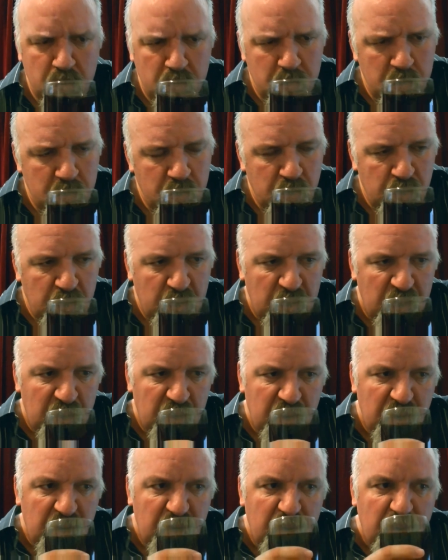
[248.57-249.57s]

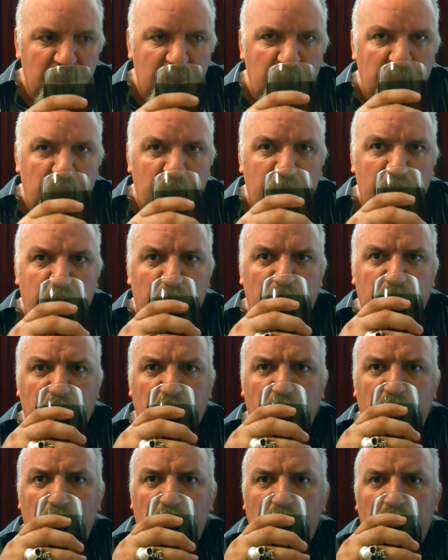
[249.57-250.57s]

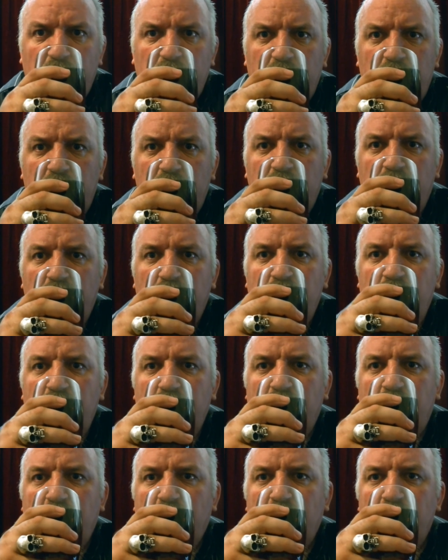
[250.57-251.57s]

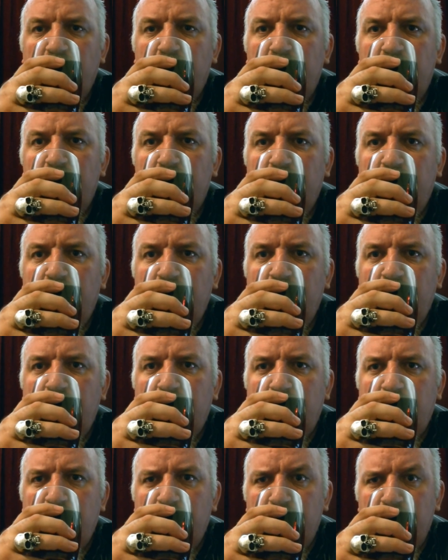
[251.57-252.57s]

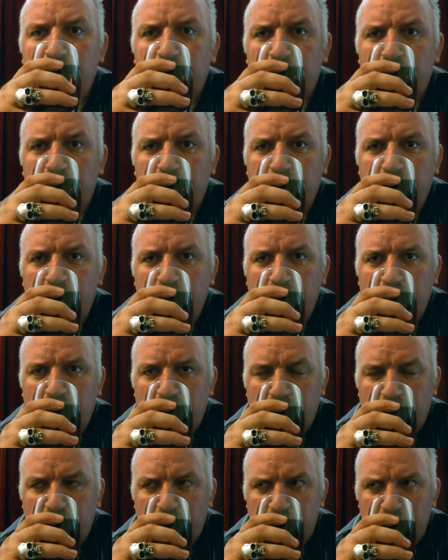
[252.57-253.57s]

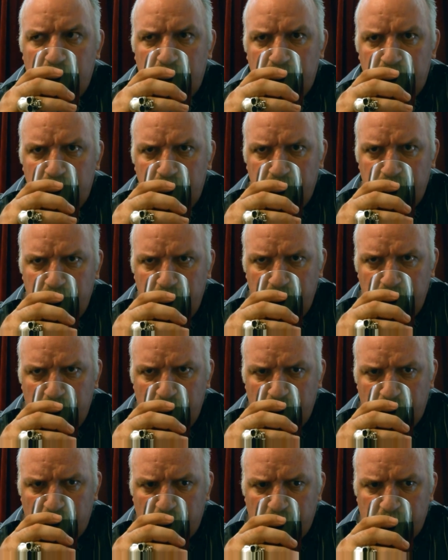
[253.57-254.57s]

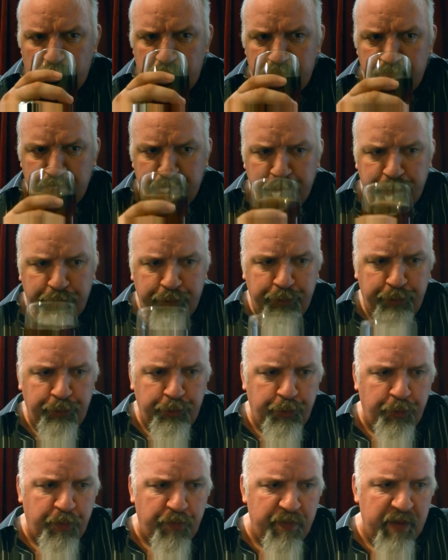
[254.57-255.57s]

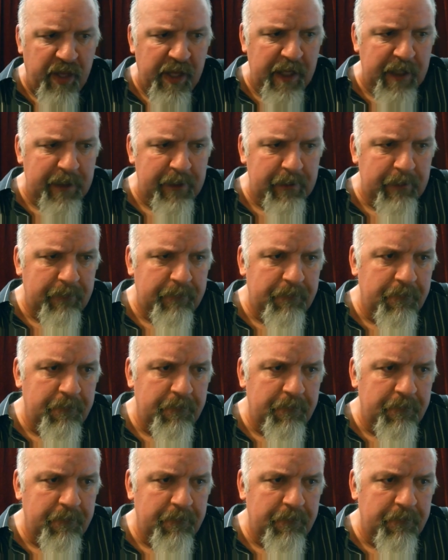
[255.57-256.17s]
(silence)